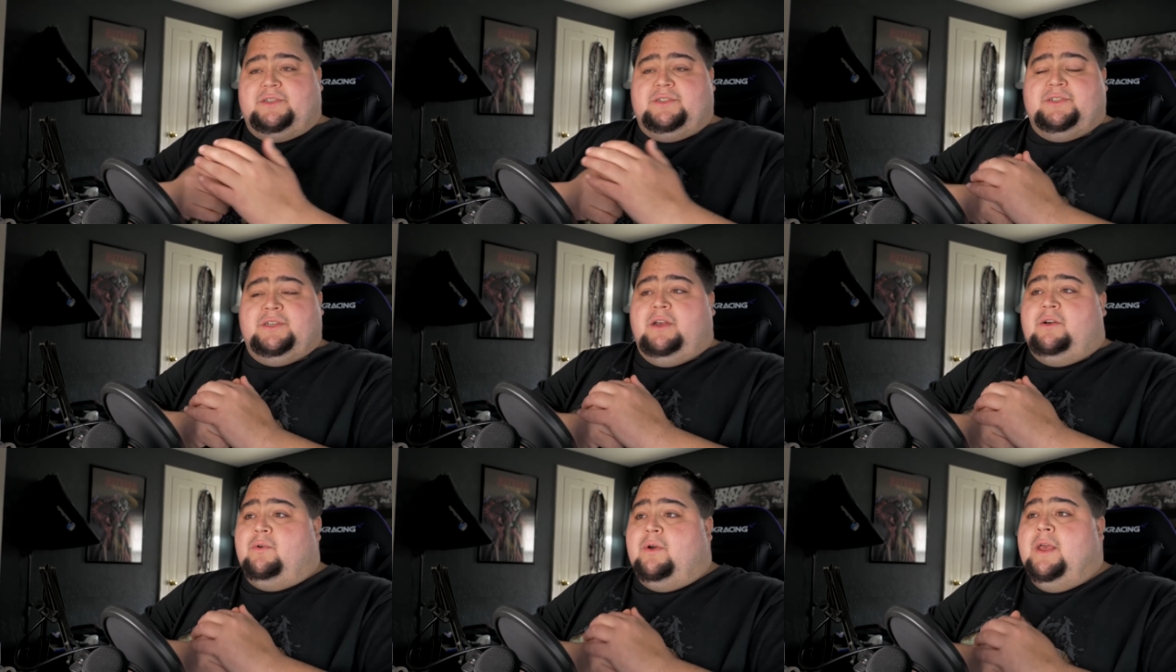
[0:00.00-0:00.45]

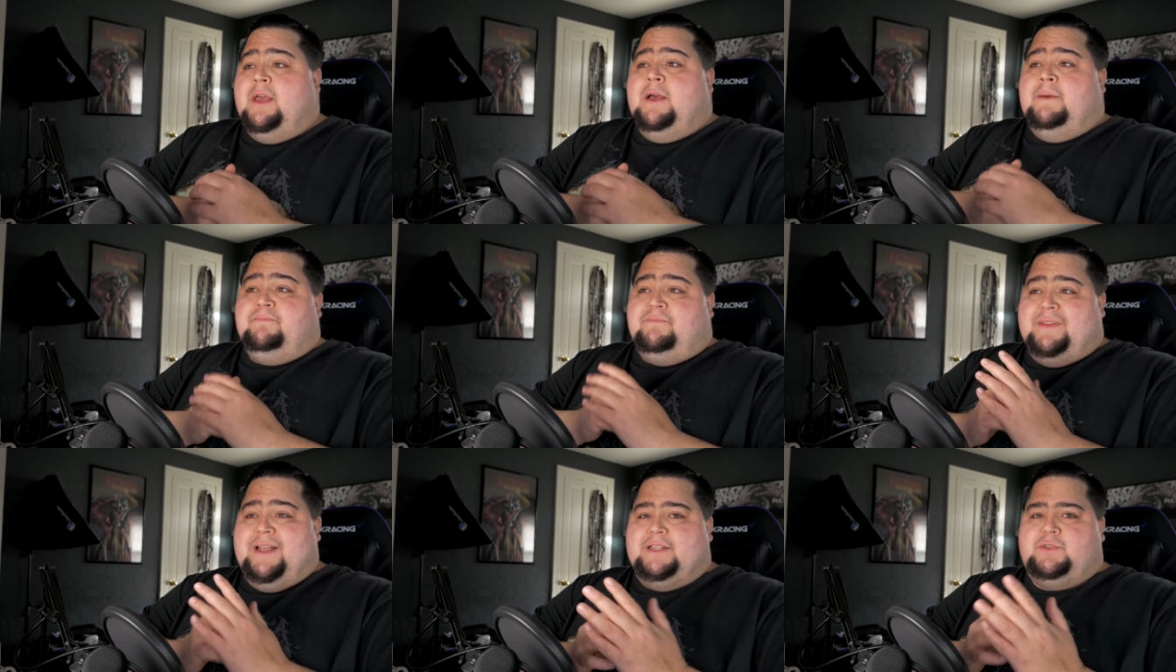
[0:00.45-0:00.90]
So
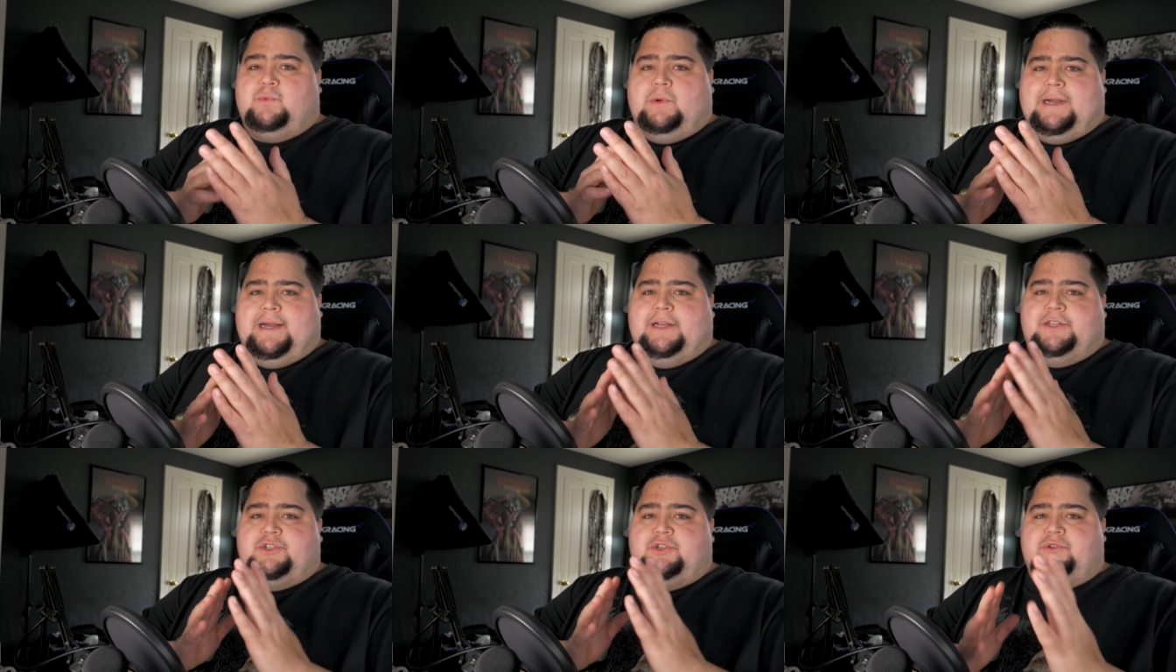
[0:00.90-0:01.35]
that's
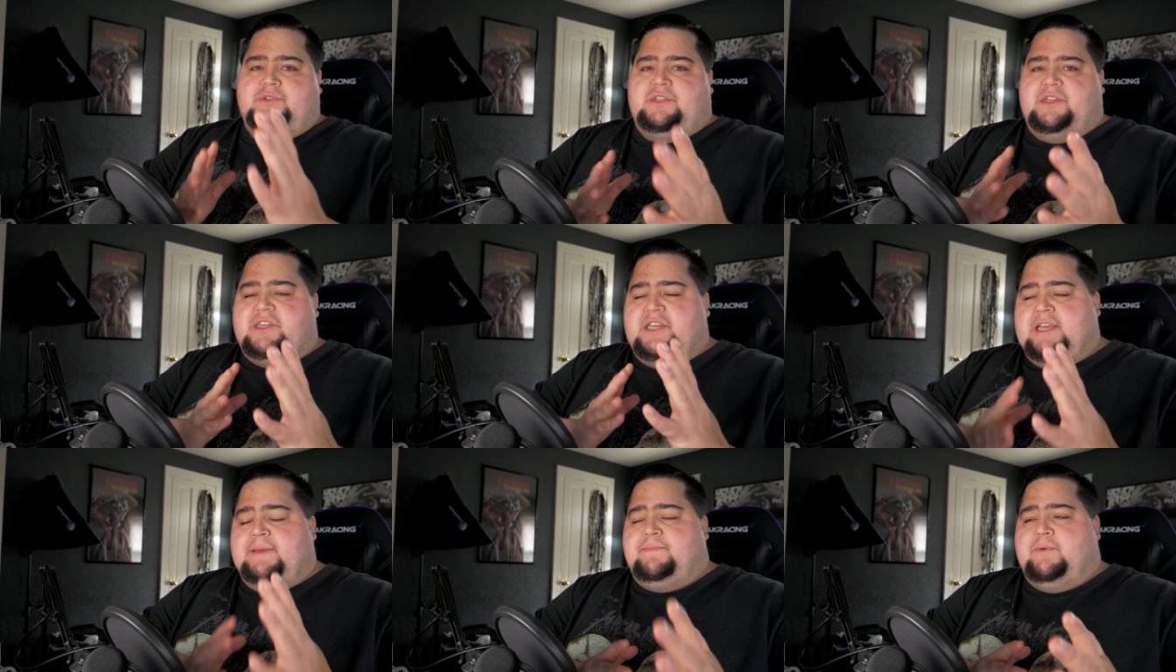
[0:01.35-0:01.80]
why I choose to
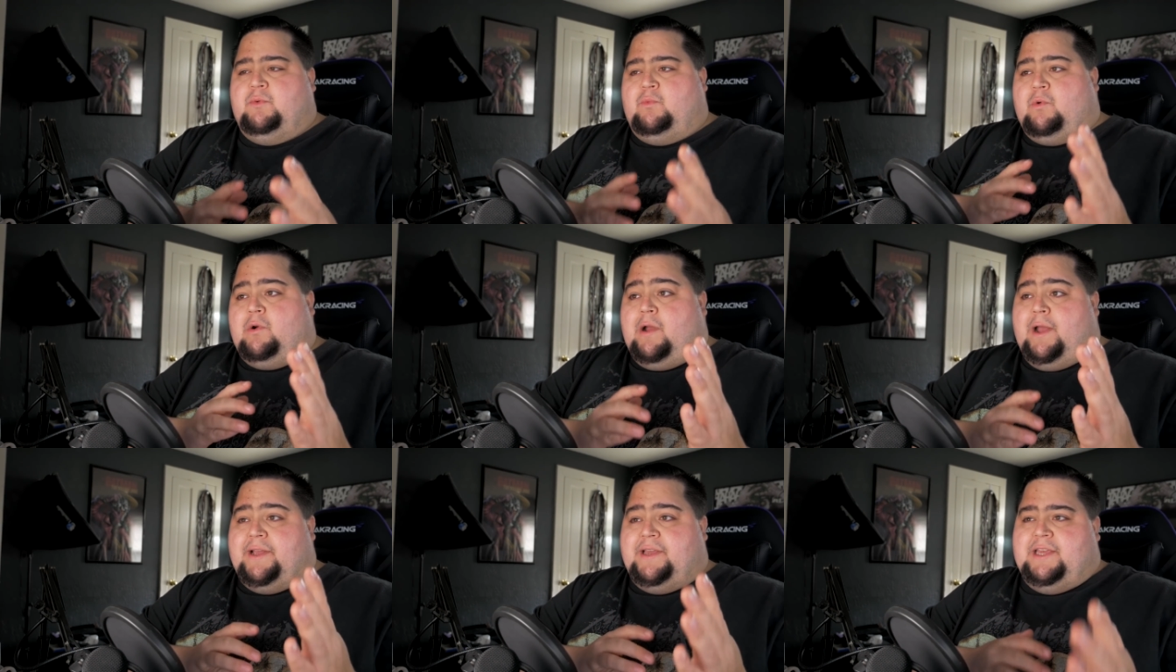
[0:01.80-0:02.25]
keep it
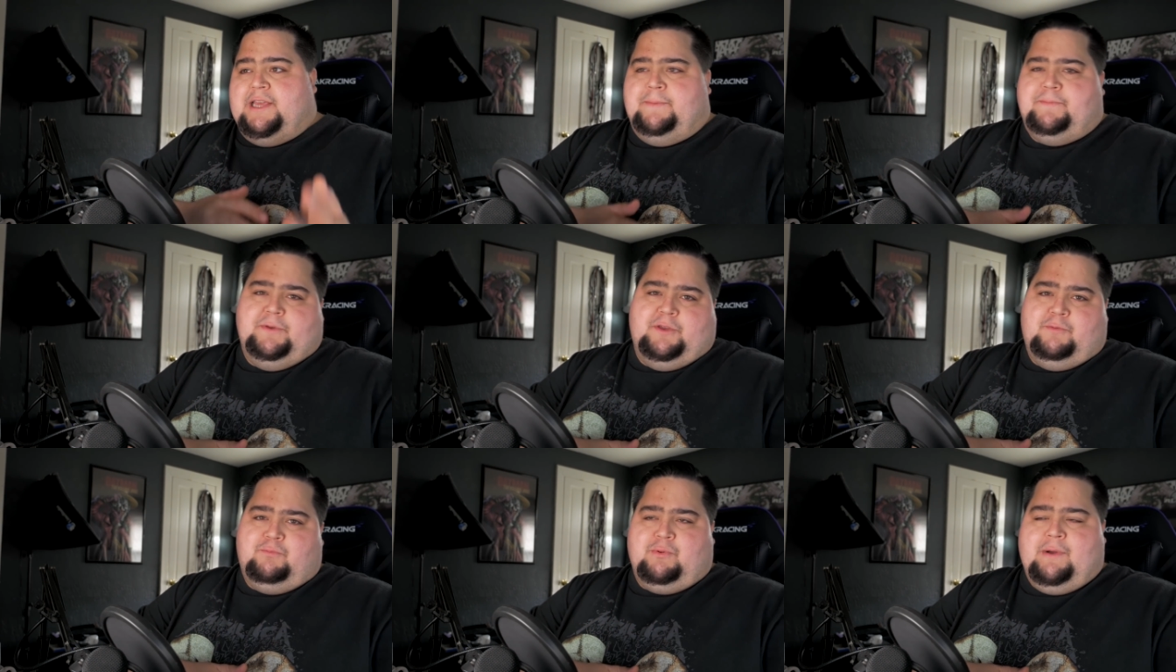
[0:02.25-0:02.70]
where I
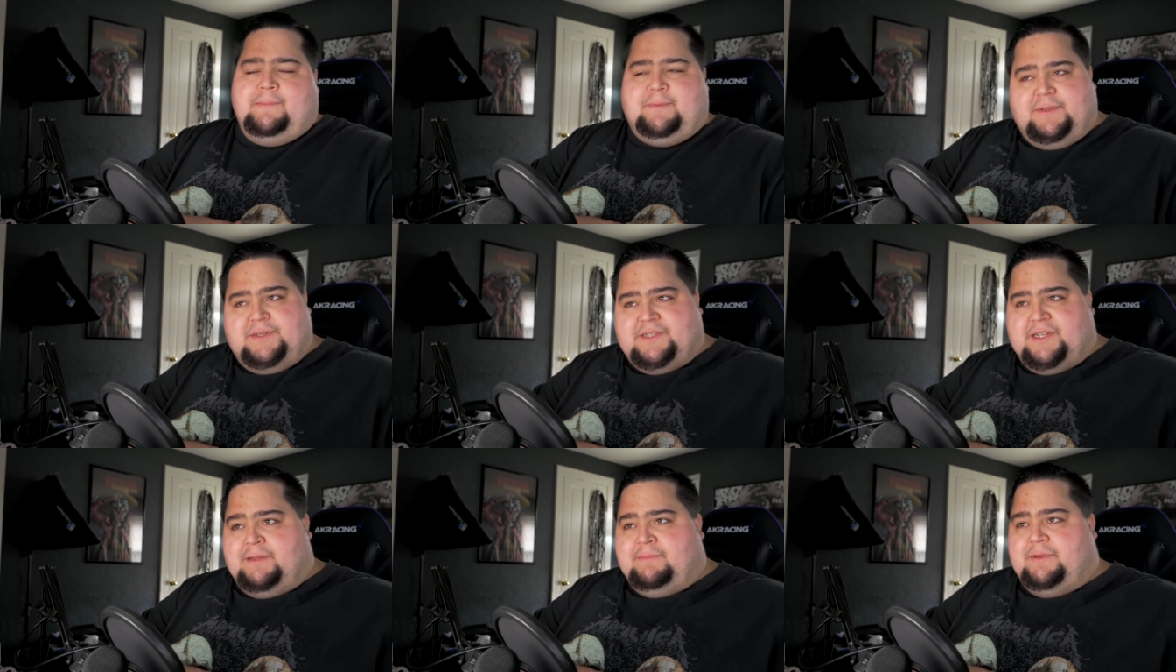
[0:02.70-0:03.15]
keep it. You've probably
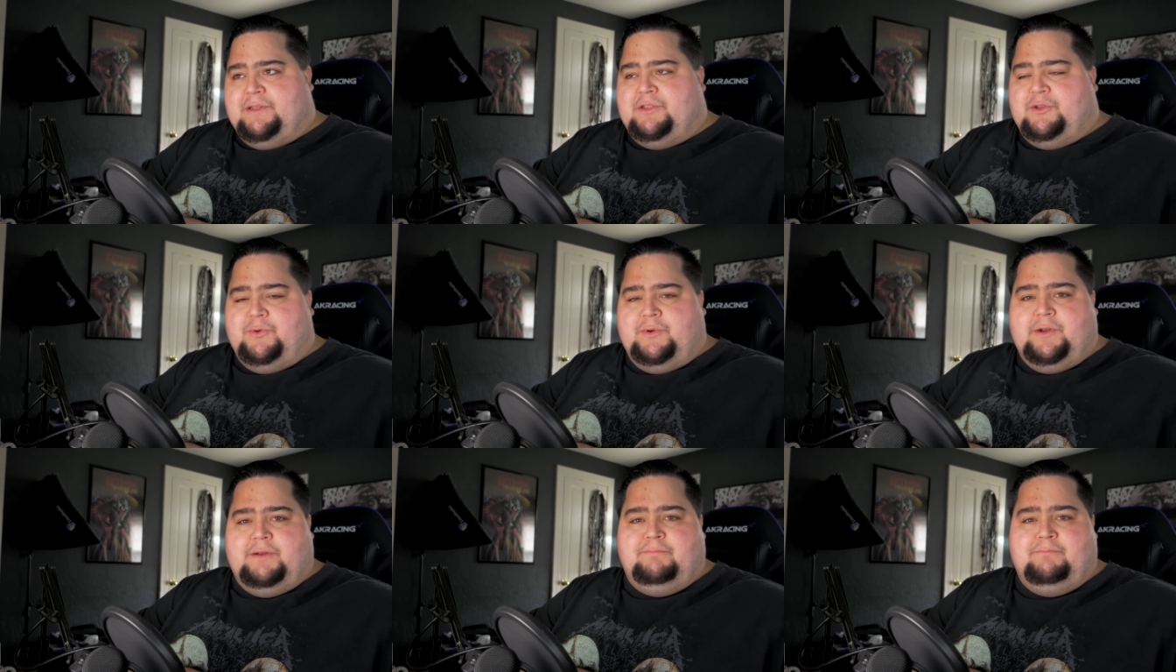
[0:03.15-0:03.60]
seen me
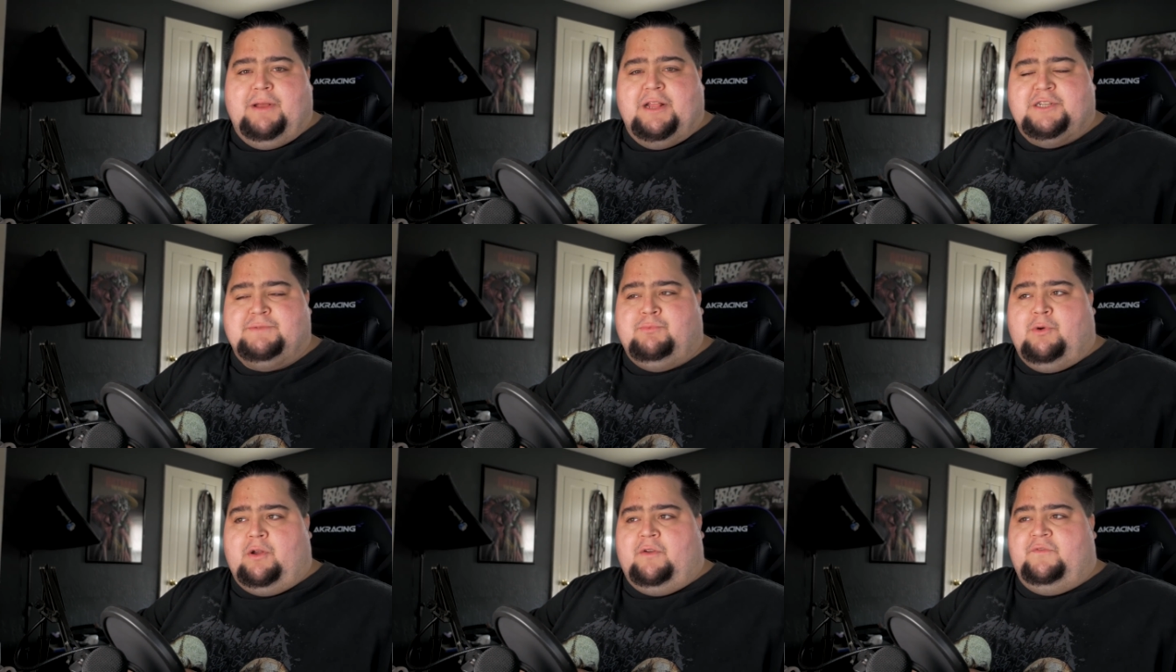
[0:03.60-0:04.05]
do it in
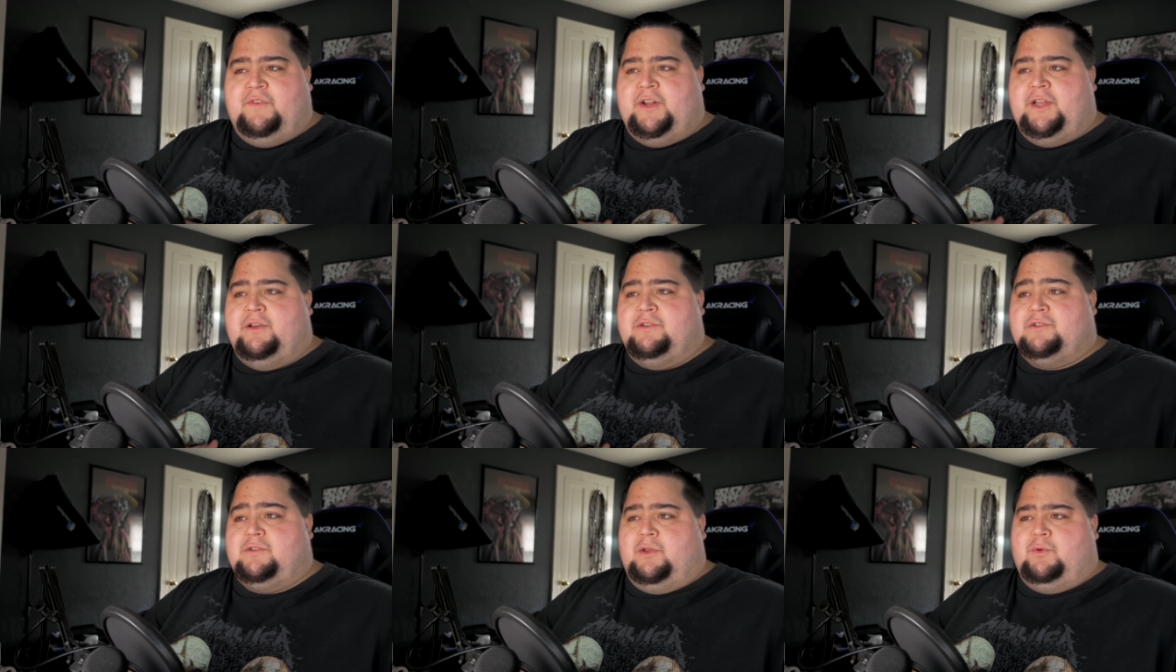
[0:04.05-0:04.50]
benchmark
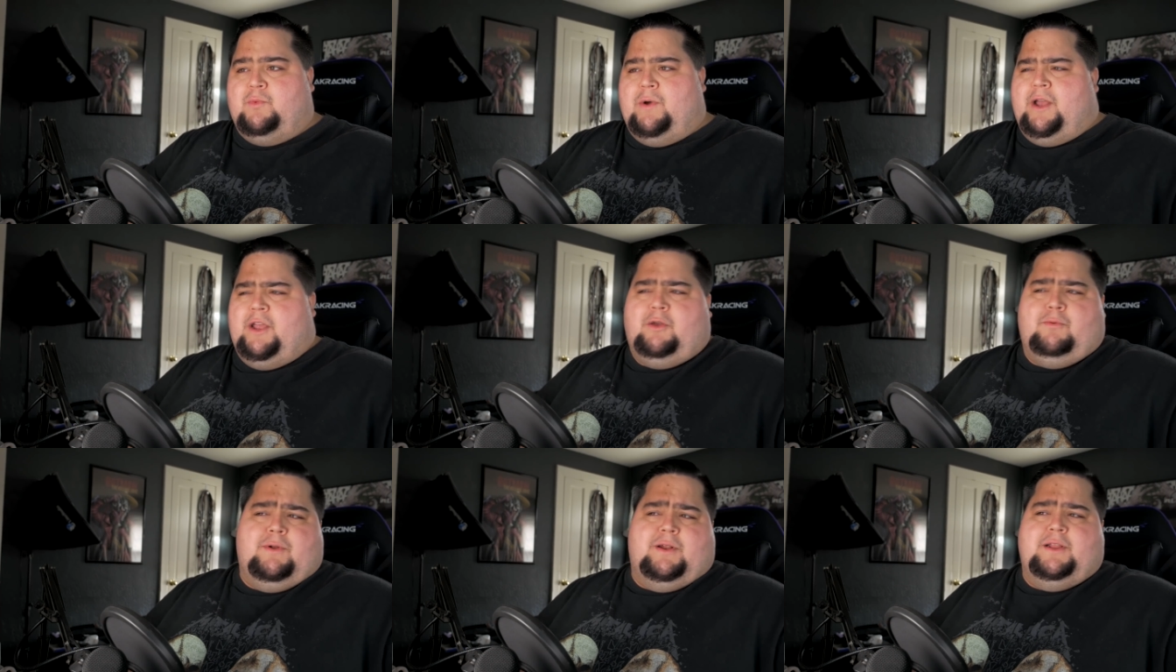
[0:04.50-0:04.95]
videos. You're like, why
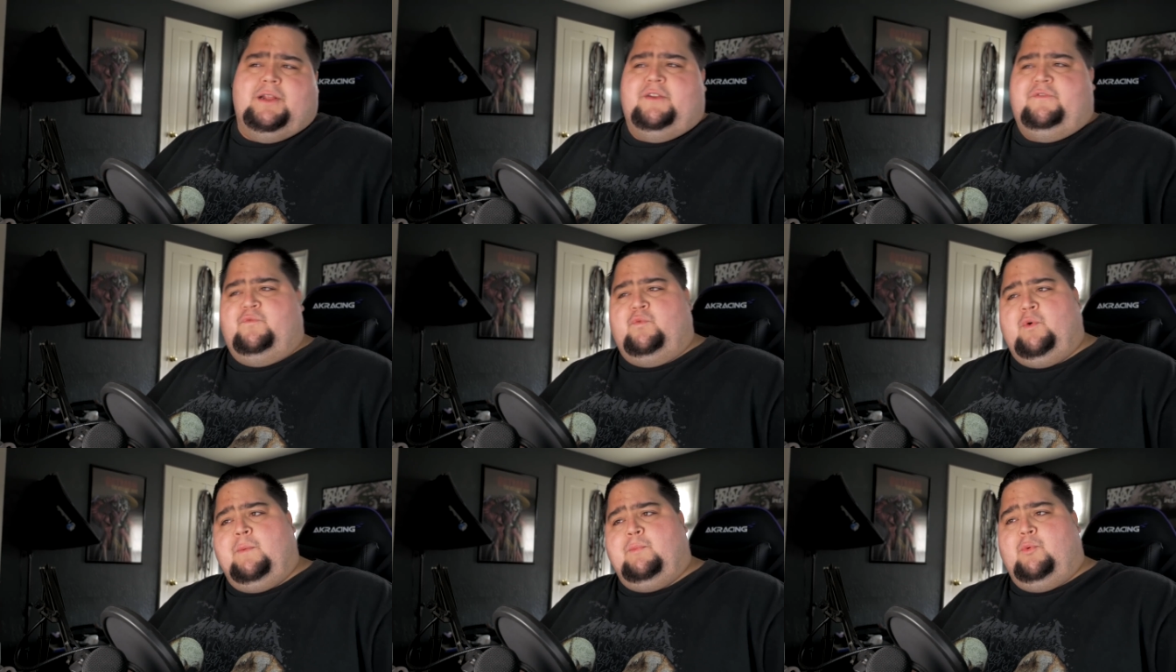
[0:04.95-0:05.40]
are you running at
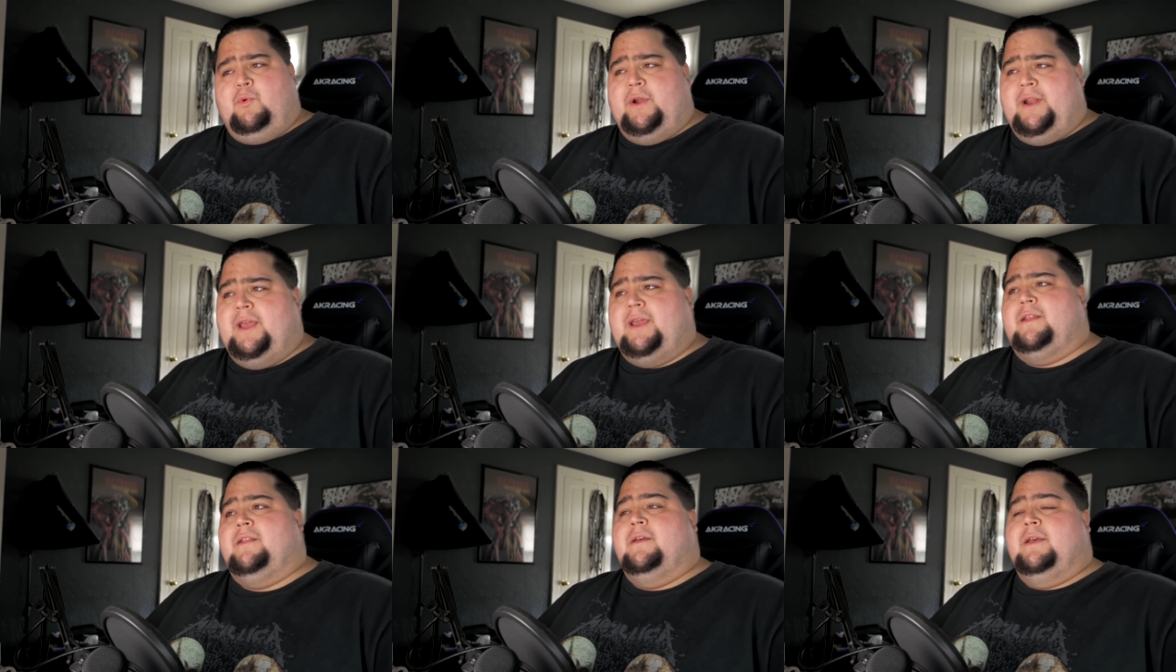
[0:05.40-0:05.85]

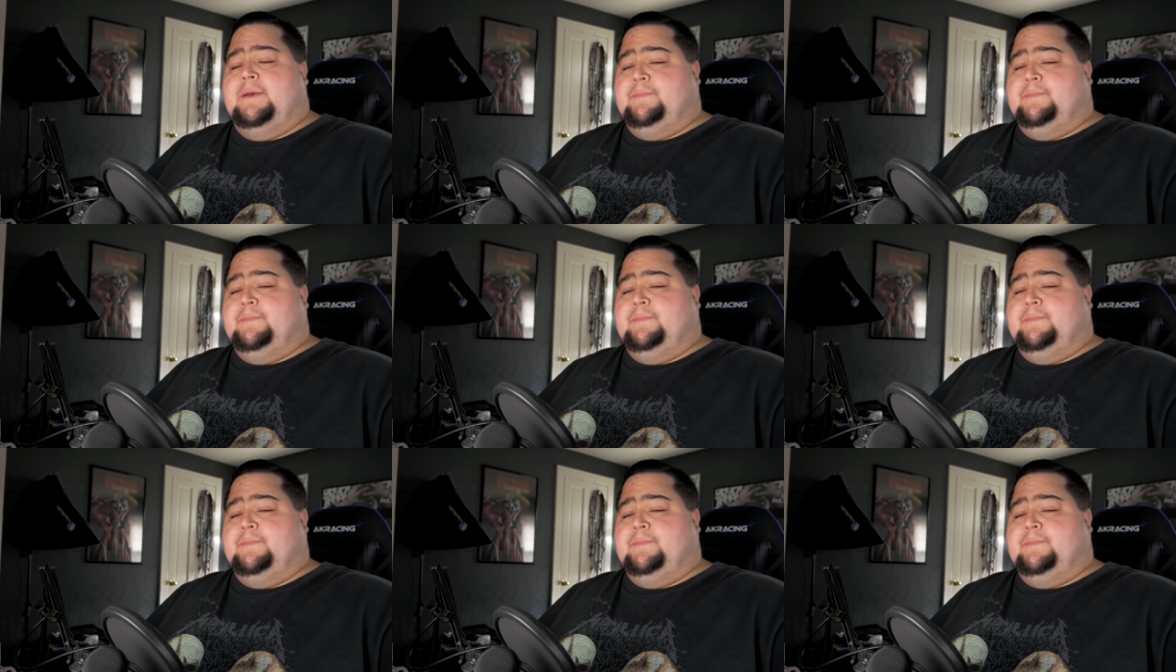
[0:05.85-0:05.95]
4.8? It's